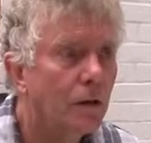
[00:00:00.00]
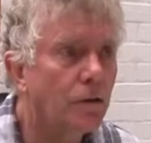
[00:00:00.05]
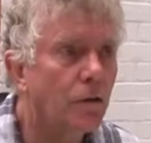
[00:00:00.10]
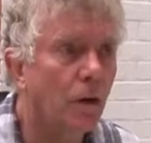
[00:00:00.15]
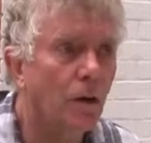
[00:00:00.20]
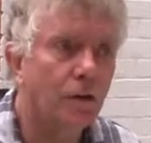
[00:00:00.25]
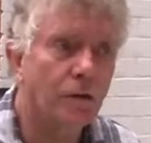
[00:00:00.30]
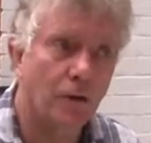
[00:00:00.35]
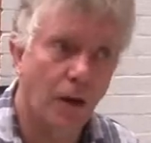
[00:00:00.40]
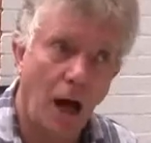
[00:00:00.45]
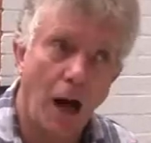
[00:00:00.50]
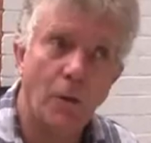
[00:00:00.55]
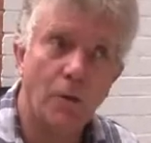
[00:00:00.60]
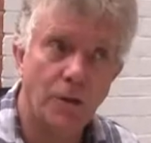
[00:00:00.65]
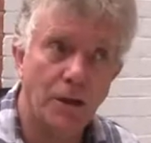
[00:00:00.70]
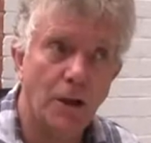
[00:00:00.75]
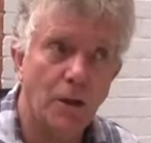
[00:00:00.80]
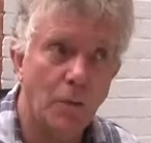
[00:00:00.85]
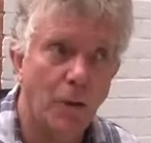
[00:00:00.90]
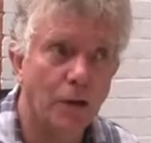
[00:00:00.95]
So I
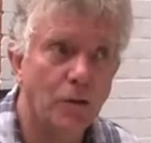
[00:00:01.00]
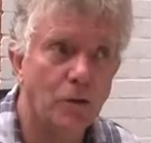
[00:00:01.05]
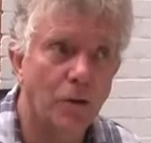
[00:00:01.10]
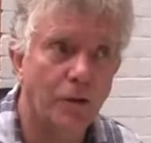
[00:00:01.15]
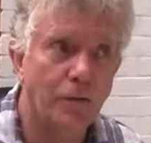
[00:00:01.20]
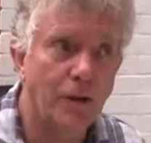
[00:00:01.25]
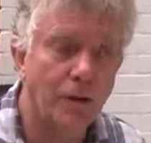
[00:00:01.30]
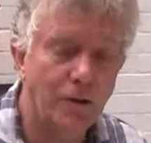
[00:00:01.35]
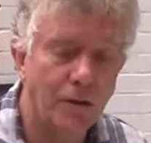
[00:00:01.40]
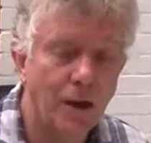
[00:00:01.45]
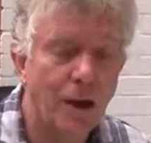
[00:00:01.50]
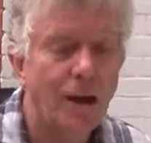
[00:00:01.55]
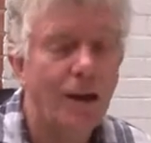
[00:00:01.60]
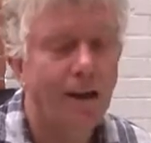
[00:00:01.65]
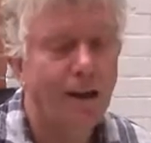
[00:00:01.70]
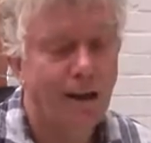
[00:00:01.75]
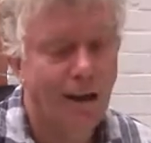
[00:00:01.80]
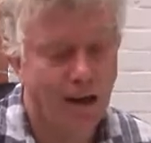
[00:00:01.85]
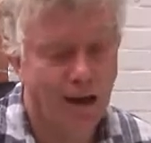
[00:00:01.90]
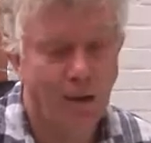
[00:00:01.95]
was in the Westovians.
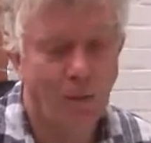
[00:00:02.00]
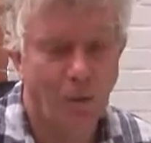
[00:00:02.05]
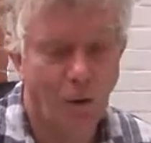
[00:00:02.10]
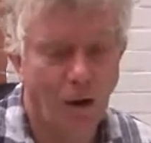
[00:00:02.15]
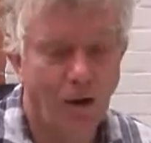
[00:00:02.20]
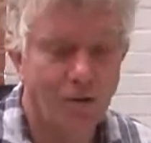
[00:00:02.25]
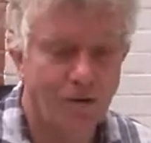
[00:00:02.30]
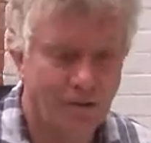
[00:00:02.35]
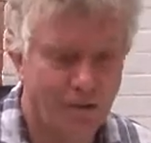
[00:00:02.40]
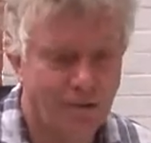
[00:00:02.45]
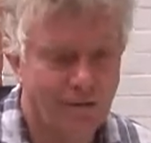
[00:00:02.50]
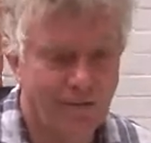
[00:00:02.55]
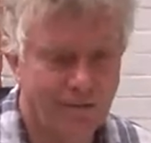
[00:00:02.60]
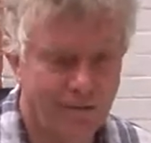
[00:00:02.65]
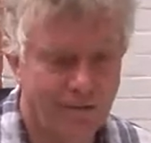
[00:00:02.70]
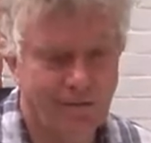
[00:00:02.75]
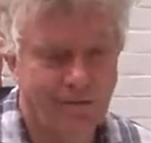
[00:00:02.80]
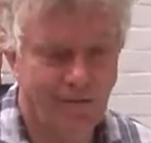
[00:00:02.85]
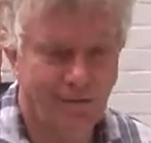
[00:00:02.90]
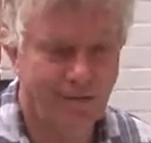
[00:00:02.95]
It was
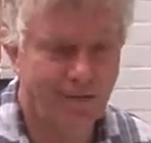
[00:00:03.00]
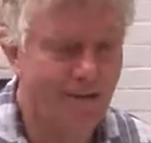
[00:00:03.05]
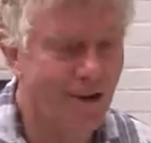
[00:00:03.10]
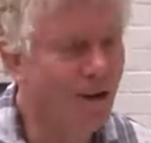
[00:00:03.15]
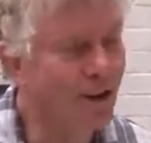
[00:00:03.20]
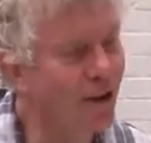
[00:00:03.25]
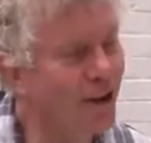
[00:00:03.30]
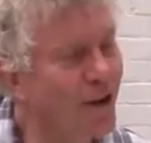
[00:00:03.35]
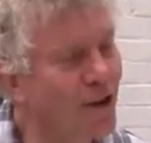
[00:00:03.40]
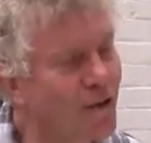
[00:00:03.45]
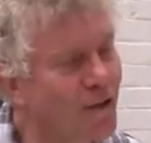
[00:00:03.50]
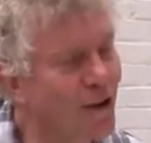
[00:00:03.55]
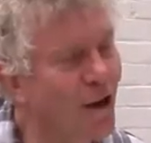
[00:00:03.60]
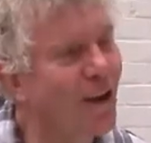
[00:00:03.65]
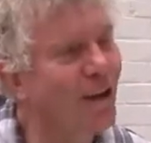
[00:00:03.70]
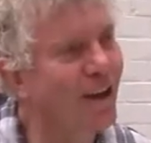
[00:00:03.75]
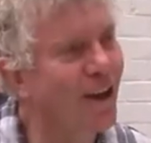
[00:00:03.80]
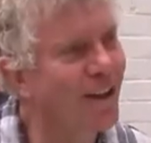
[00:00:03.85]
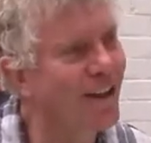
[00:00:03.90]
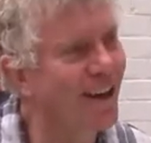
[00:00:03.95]
30 years
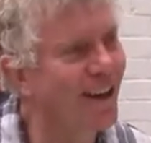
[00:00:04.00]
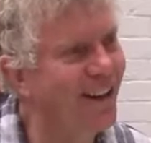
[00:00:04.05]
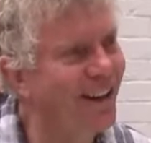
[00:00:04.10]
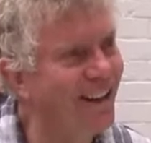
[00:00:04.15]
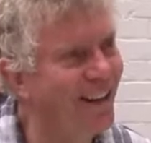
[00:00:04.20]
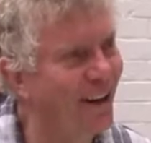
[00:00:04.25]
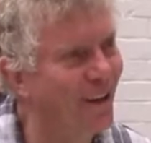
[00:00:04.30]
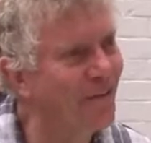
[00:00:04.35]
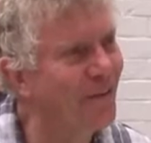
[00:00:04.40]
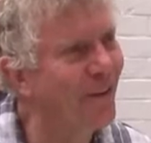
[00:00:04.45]
earlier than you.